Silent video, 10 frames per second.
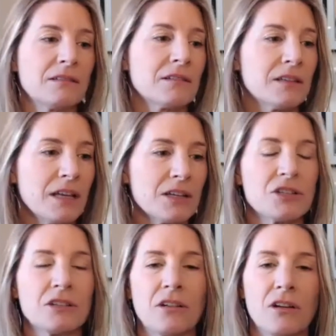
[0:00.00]

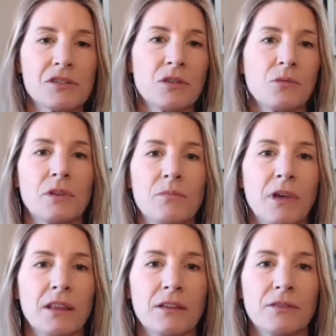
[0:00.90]
connection also with
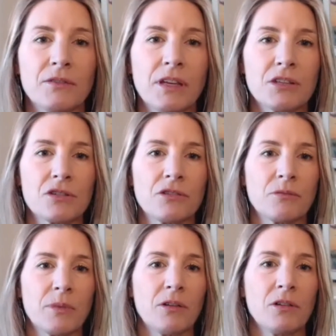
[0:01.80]
my love of nature for
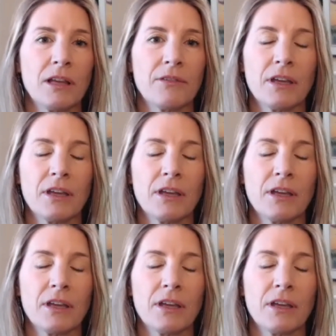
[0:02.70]
my whole life.